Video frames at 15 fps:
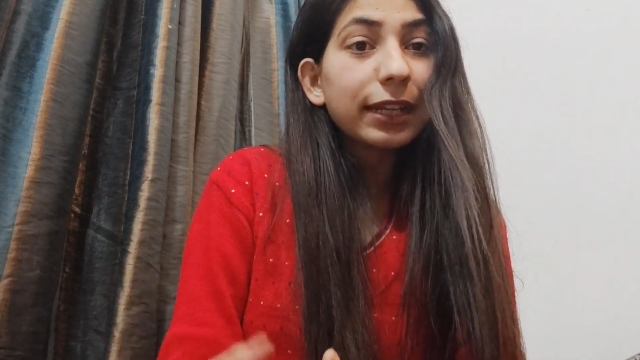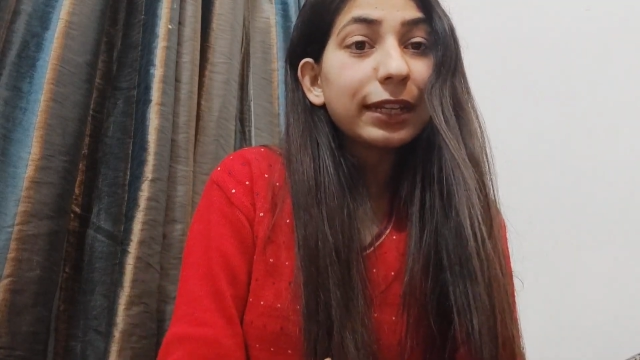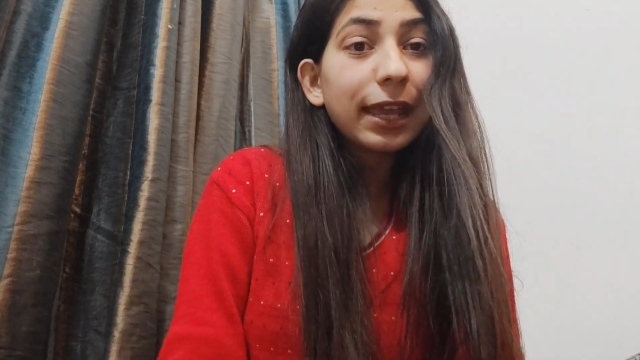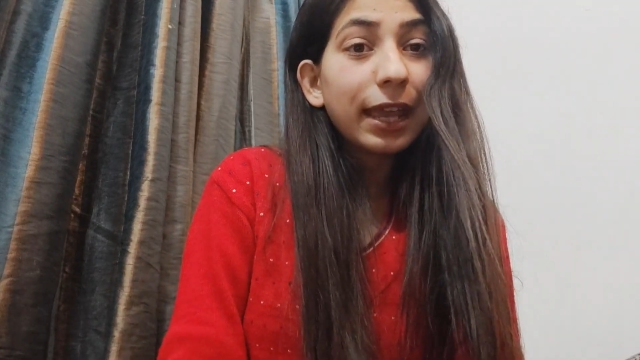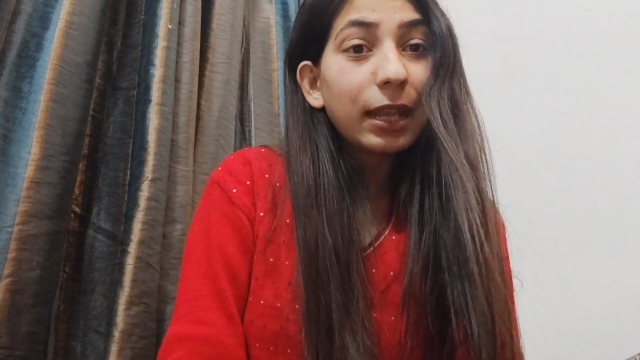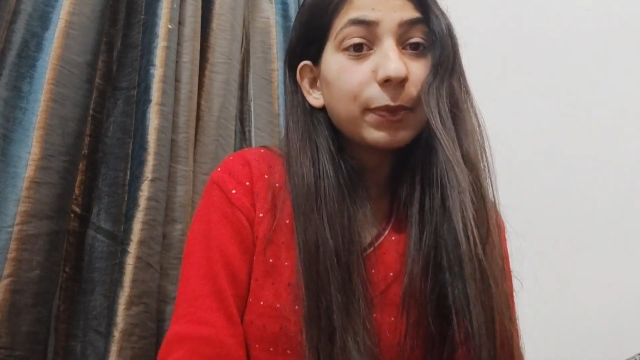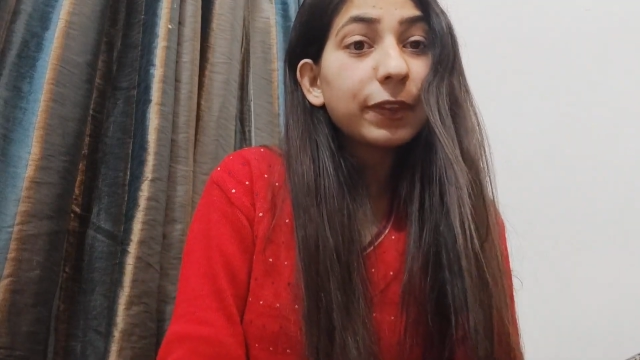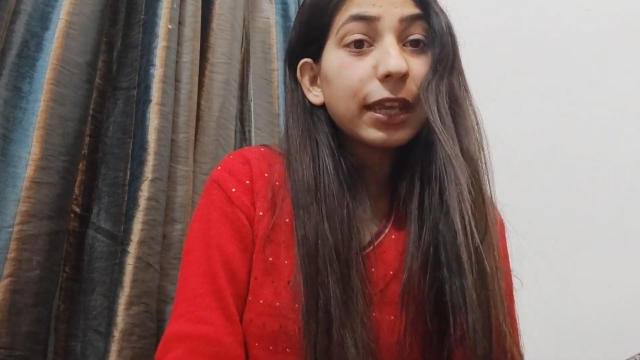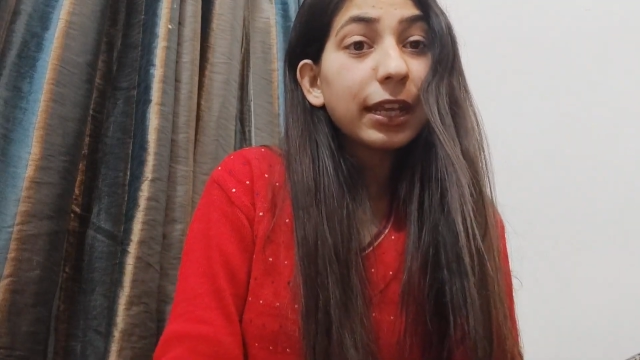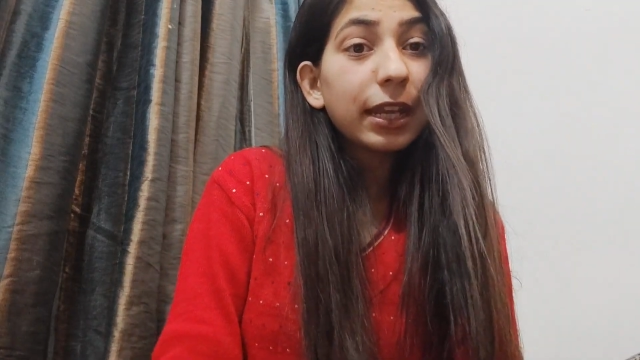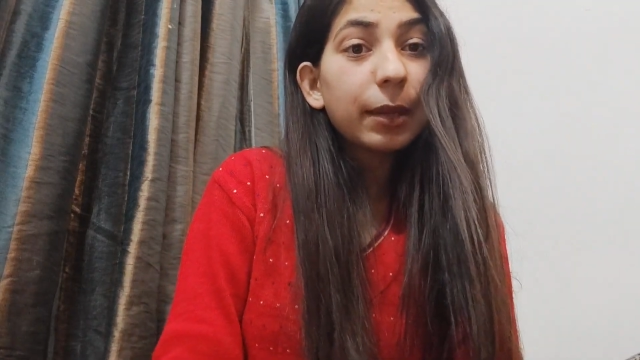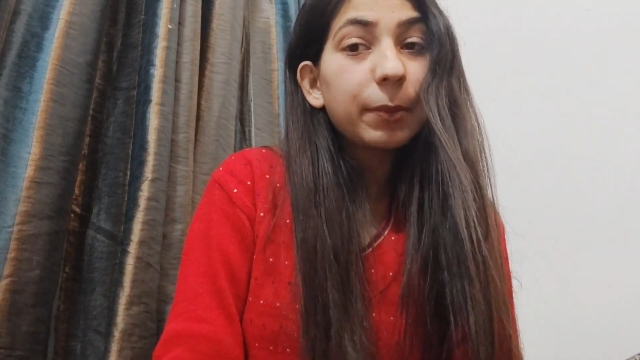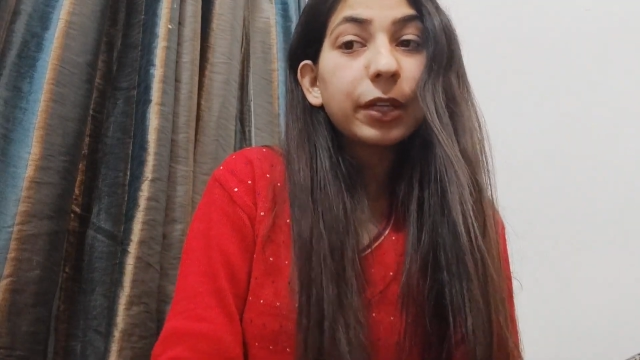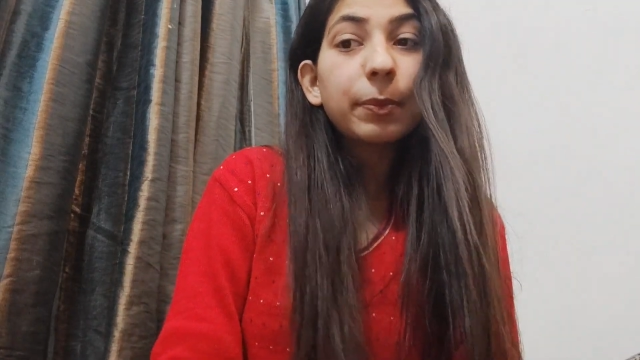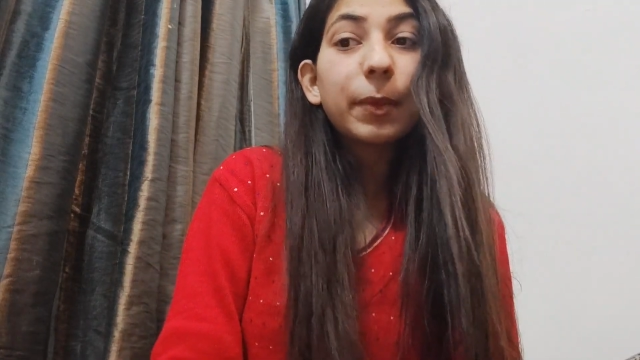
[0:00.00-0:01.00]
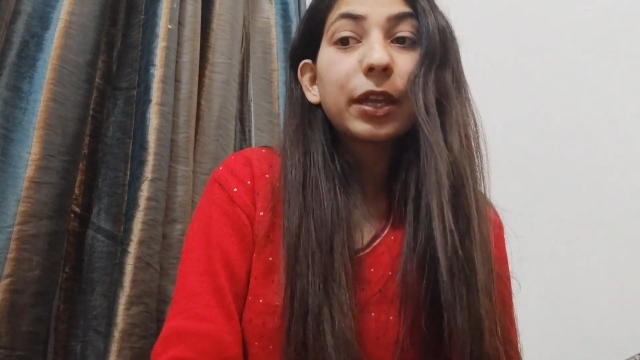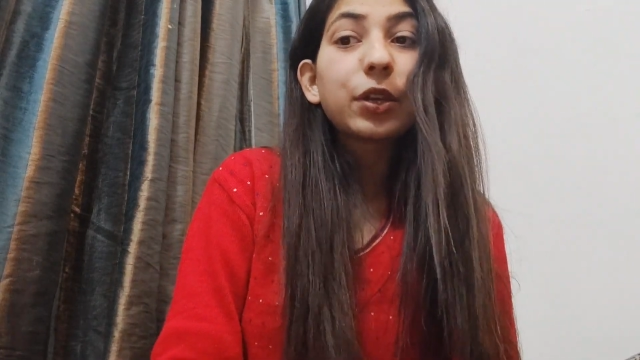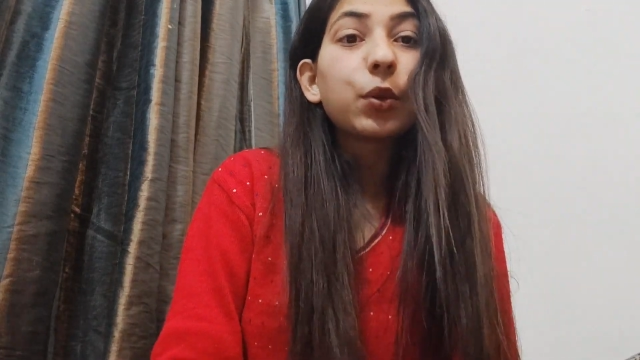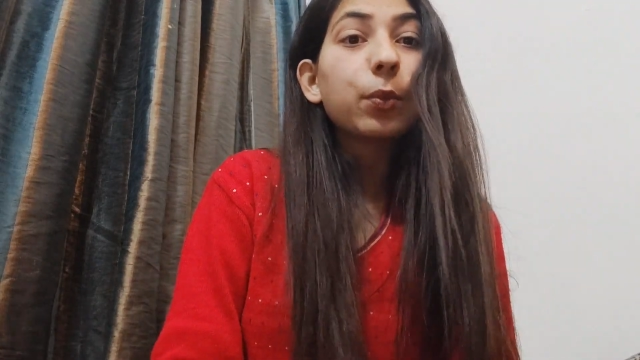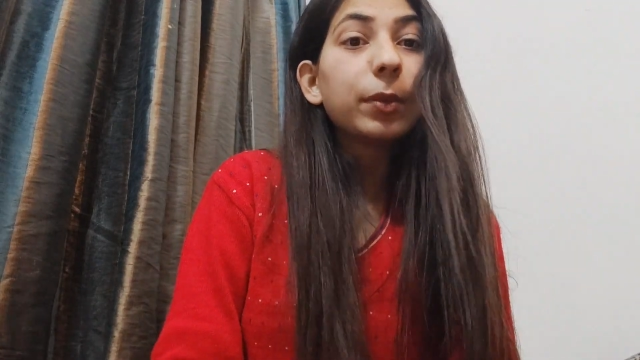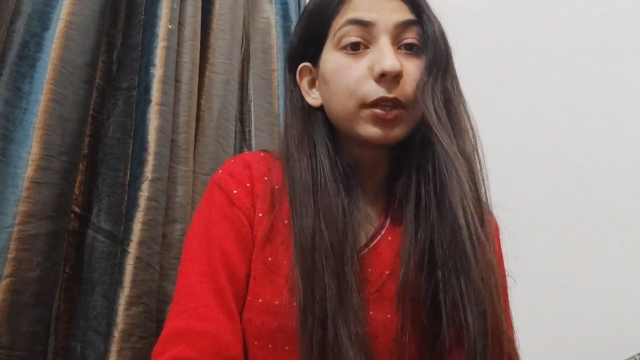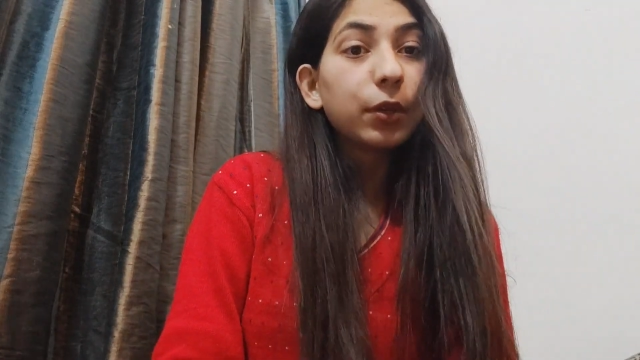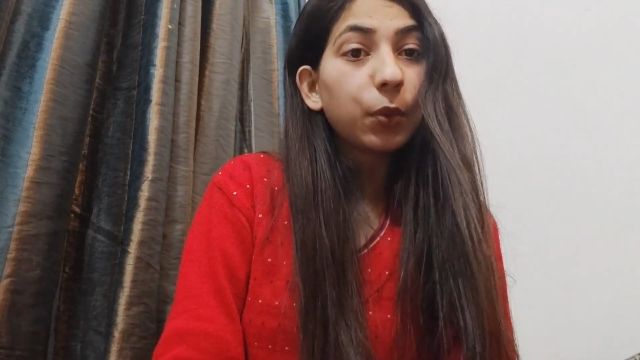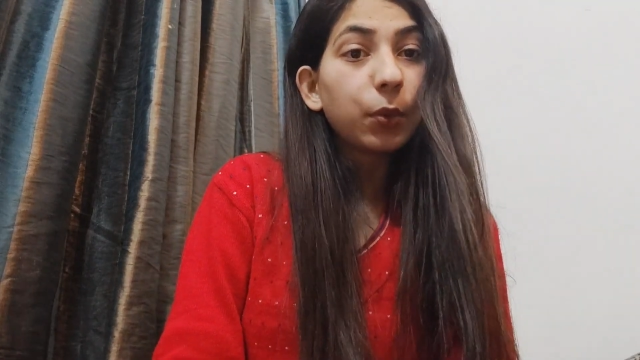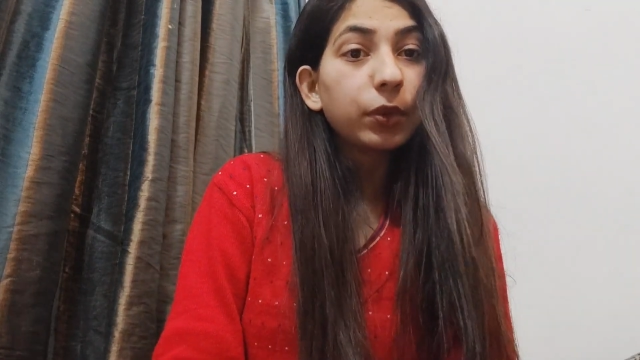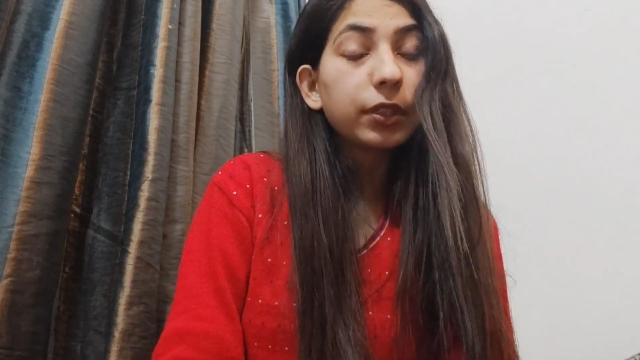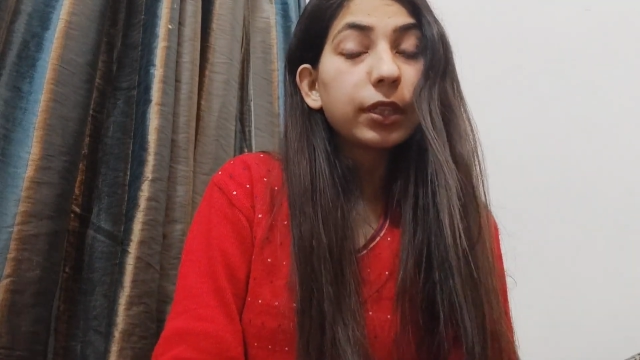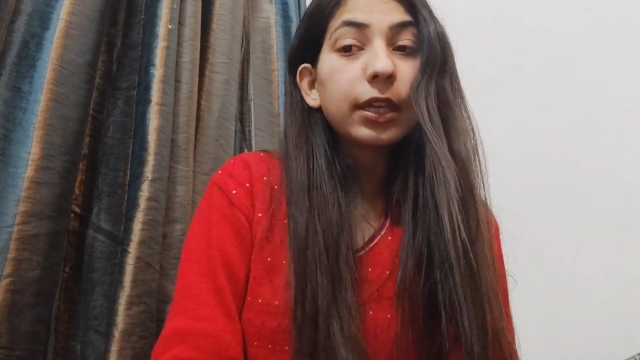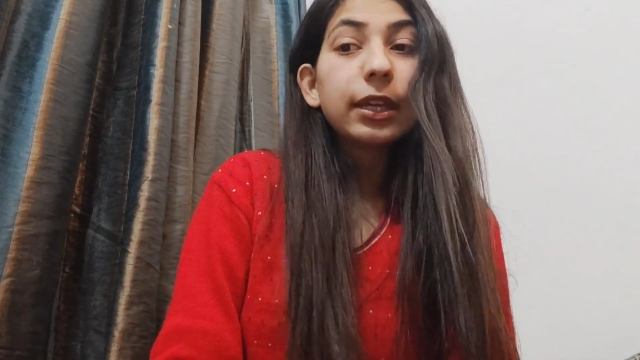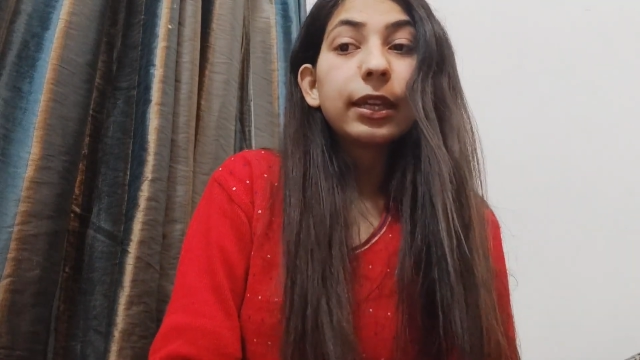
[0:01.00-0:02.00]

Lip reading: It helps inhibit microbial growth.